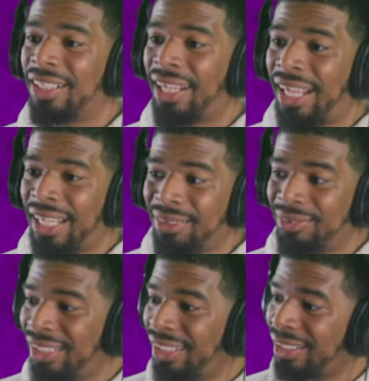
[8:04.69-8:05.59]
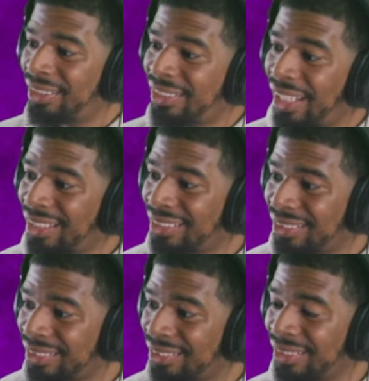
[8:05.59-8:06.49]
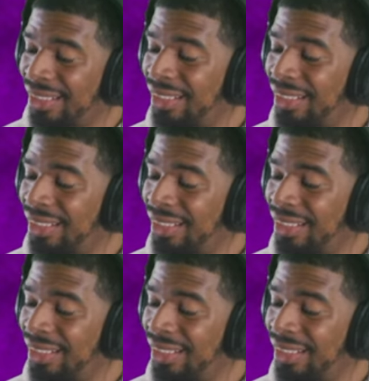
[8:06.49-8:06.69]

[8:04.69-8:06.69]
life, death, taxes,